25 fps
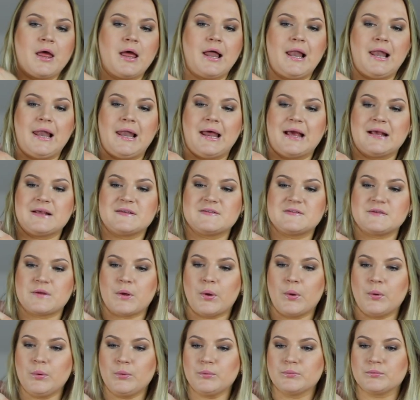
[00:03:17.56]
like
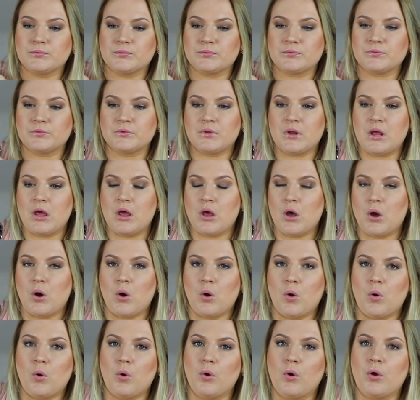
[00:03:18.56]
so,
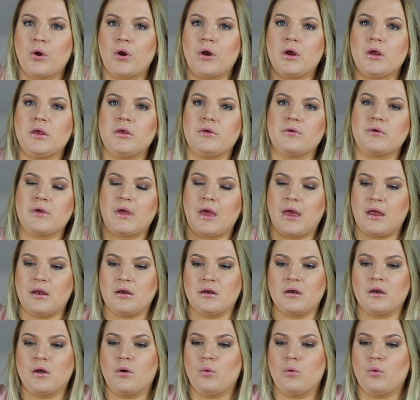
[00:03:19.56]
or you can